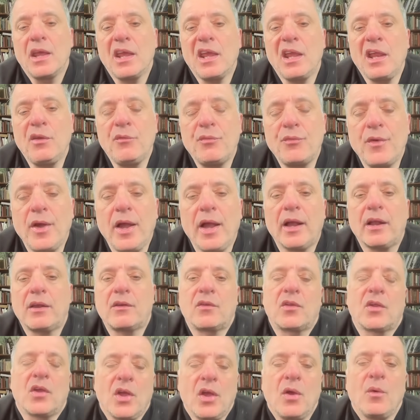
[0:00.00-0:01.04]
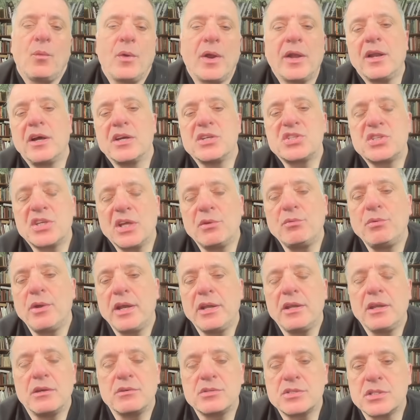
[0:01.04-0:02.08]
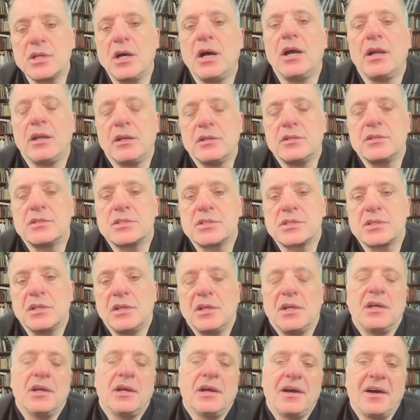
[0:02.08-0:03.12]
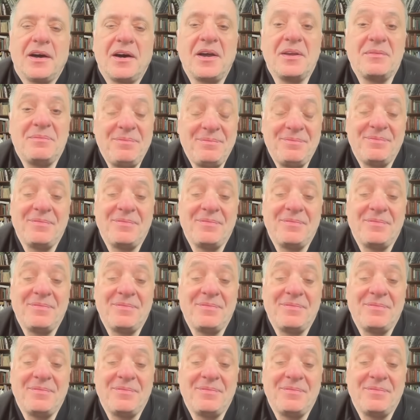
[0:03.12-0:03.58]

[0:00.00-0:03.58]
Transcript: In fact, when I say radio silence, I